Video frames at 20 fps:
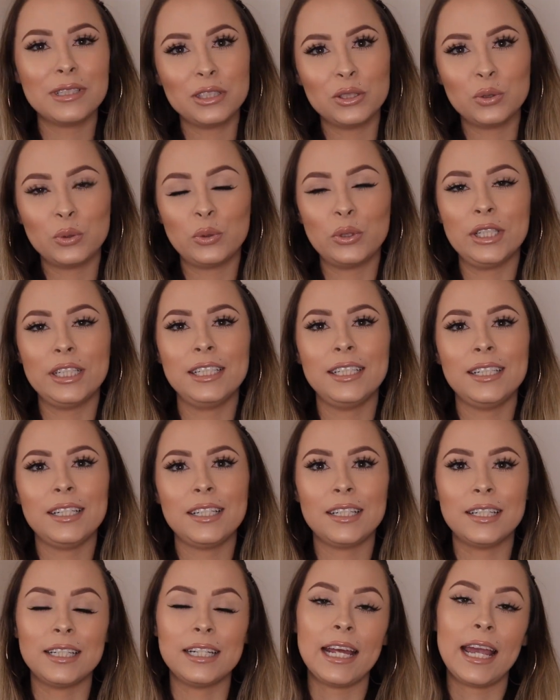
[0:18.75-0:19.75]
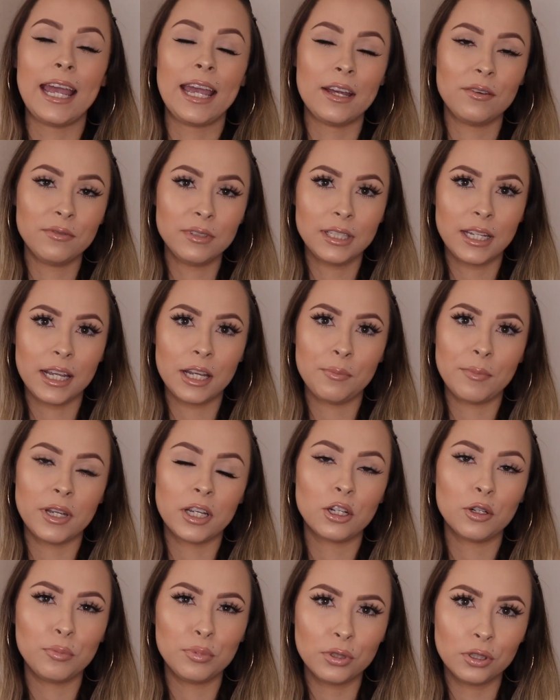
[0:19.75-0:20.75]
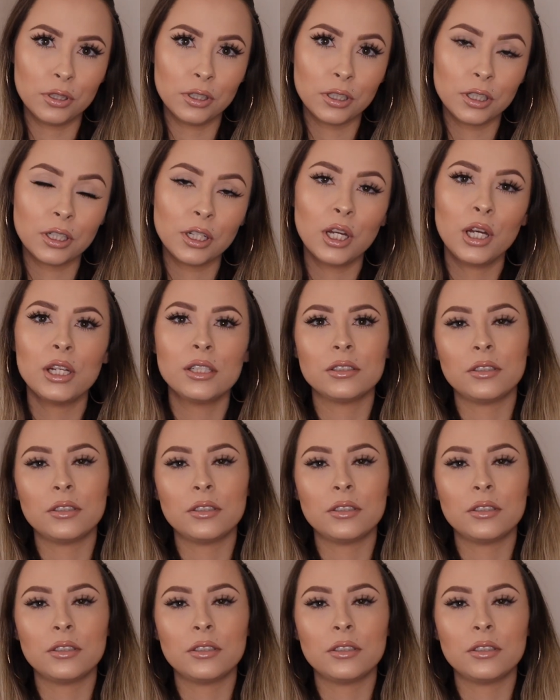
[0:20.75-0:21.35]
be doing an everyday makeup look,